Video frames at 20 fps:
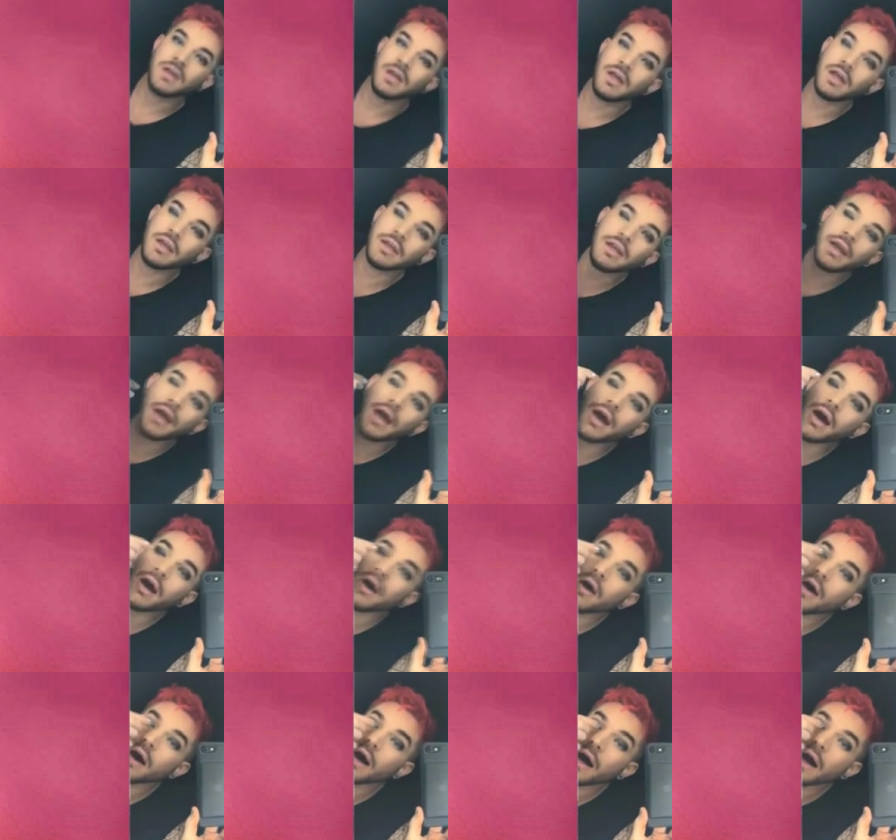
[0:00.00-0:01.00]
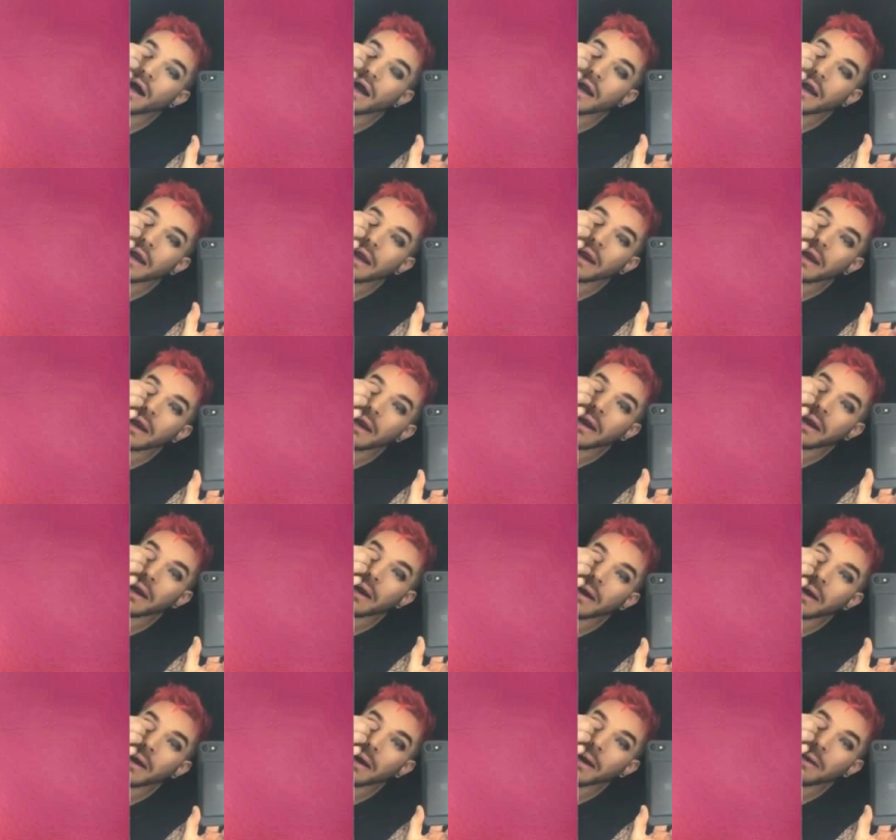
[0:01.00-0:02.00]
and now I
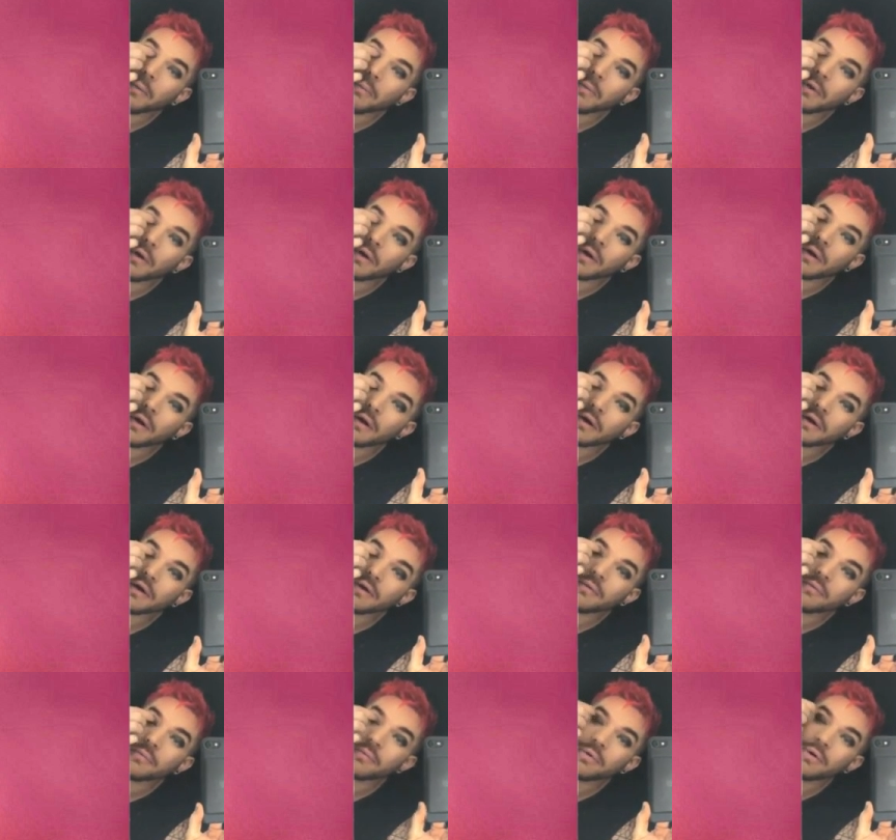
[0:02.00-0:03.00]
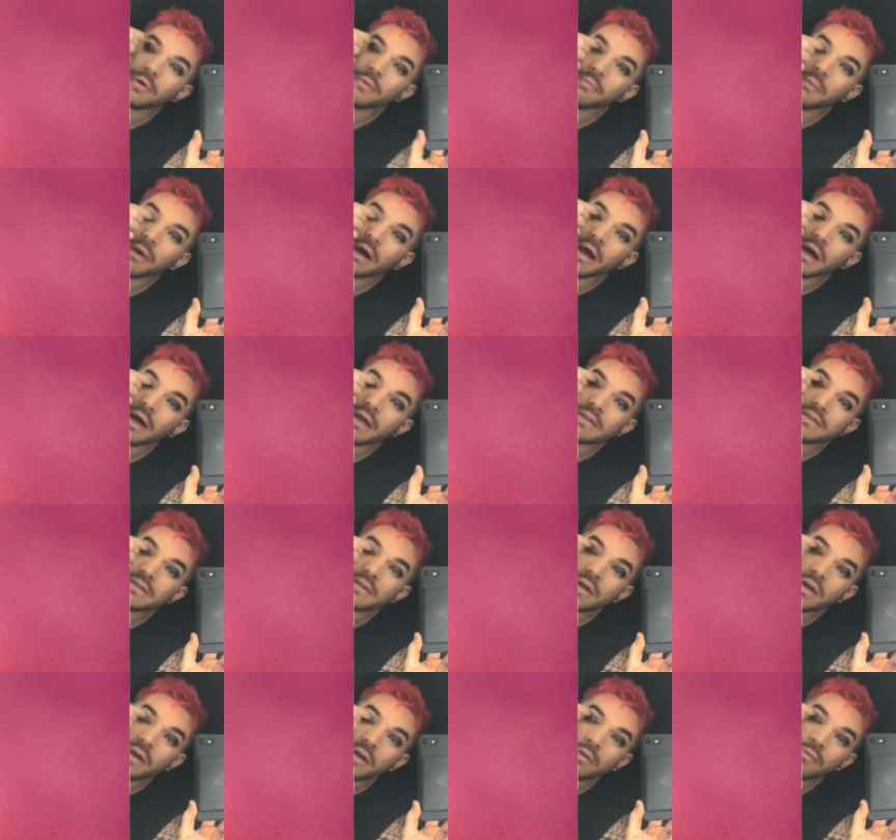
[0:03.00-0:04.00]
am putting my eyes
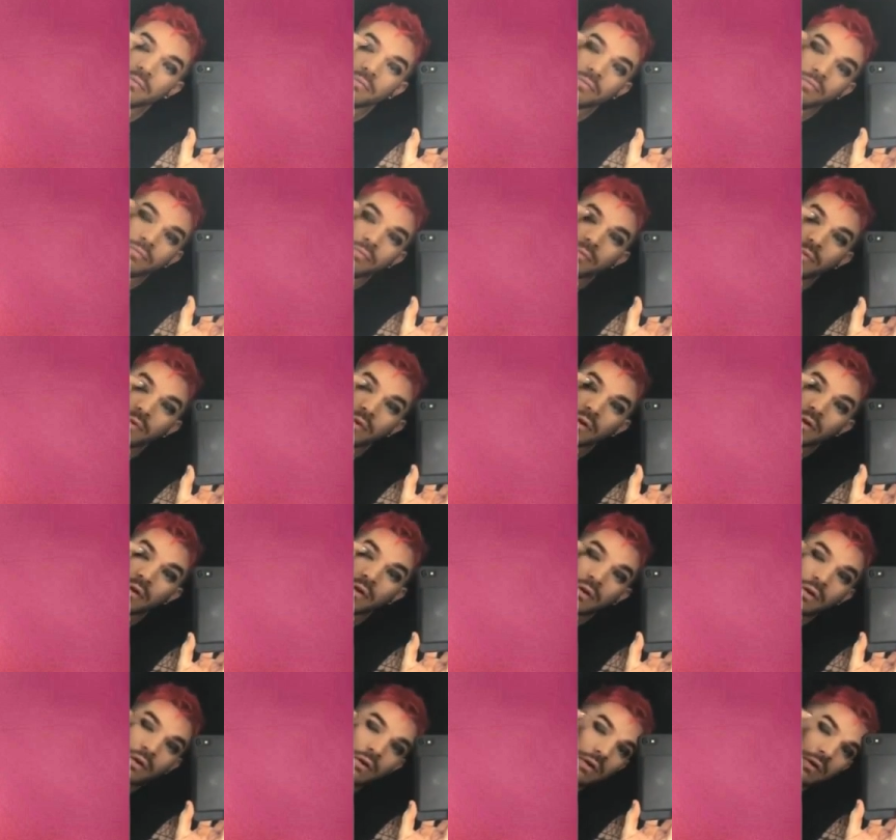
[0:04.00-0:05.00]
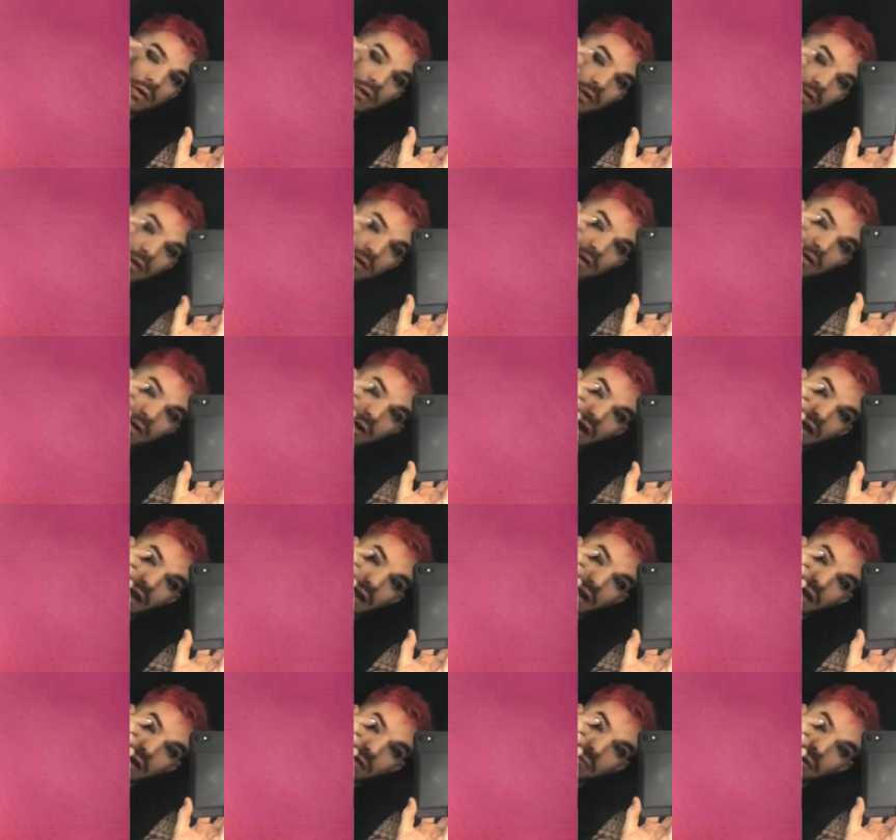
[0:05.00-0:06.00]
on you know, I
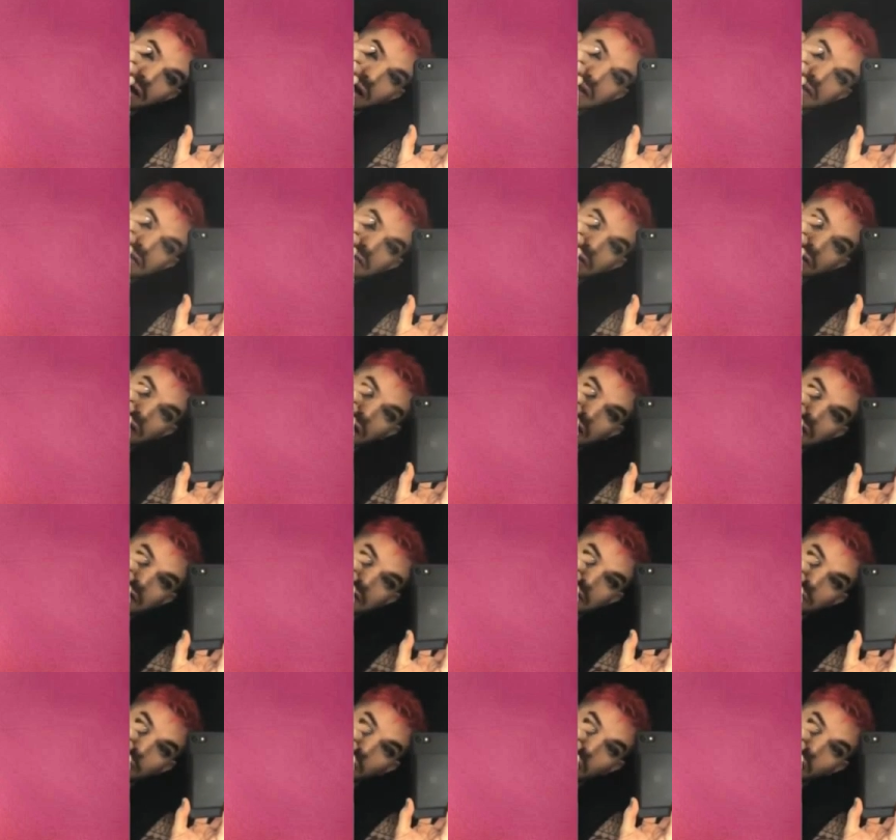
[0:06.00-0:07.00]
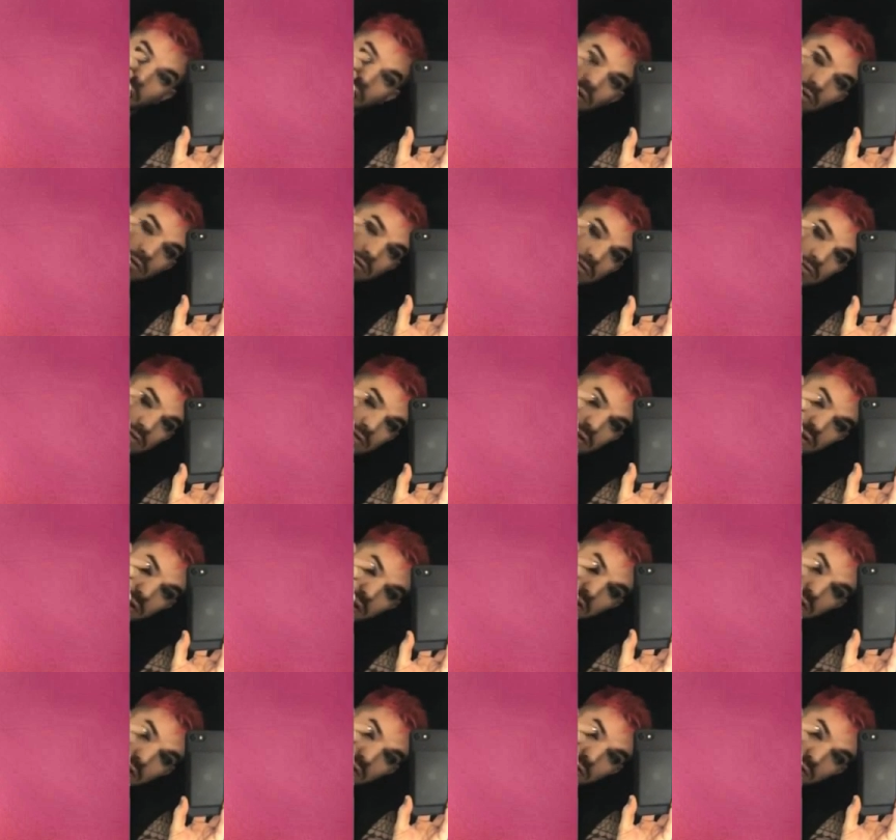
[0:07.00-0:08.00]
got my eyes are kind of small,
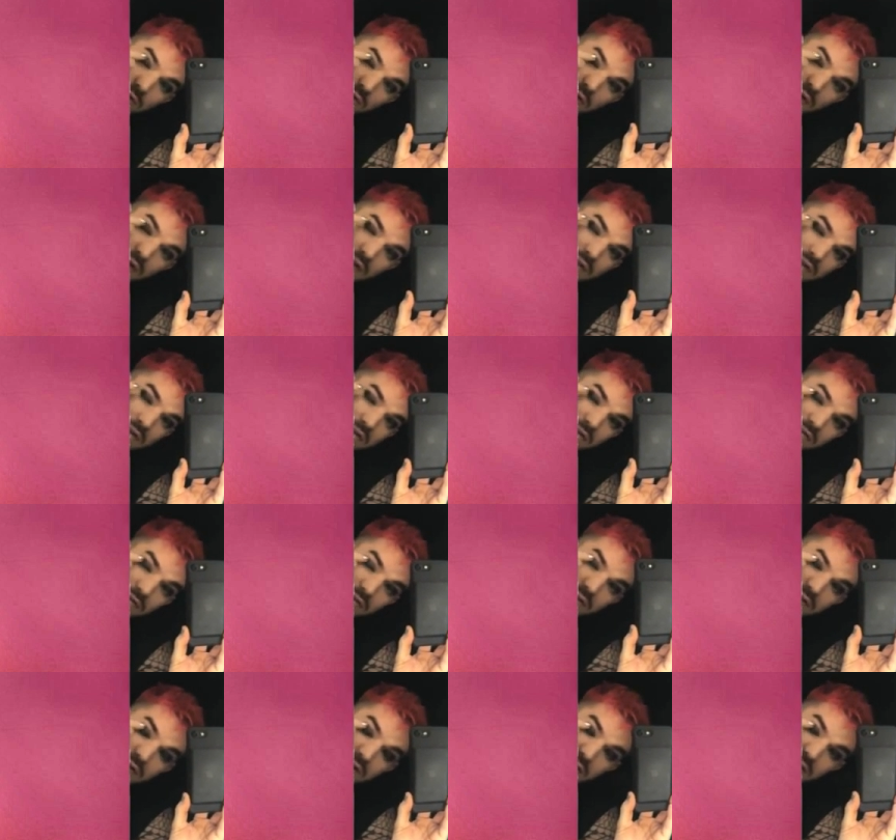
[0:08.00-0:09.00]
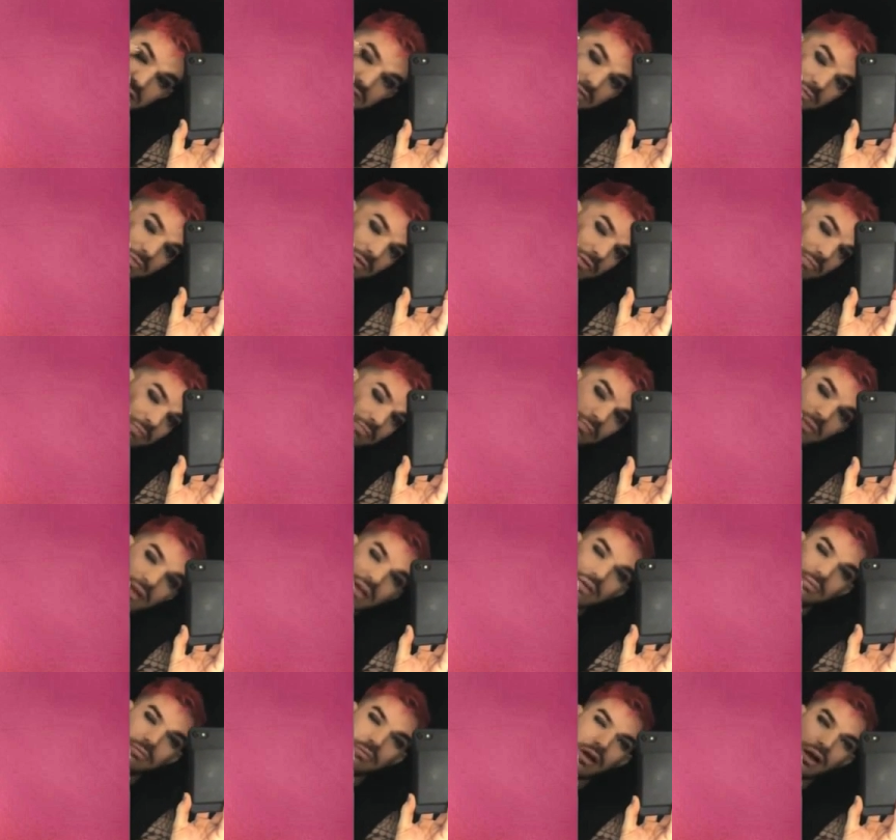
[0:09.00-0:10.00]
so it's good for stage for me to make
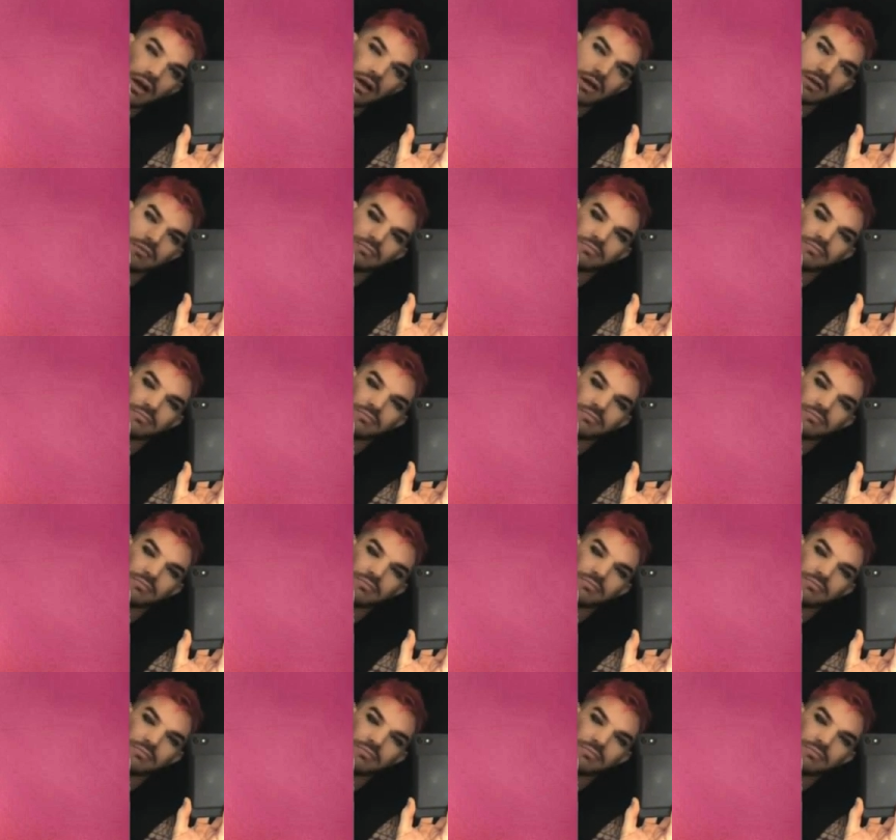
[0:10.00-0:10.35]
them kind of